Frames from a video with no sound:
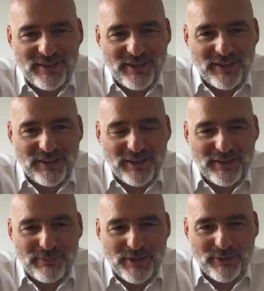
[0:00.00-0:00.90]
take
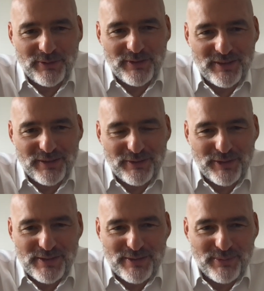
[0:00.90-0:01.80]
care about
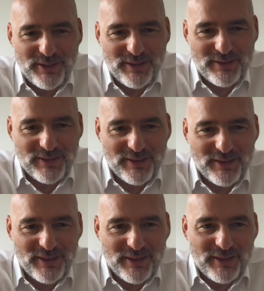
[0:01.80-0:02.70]
flexibility,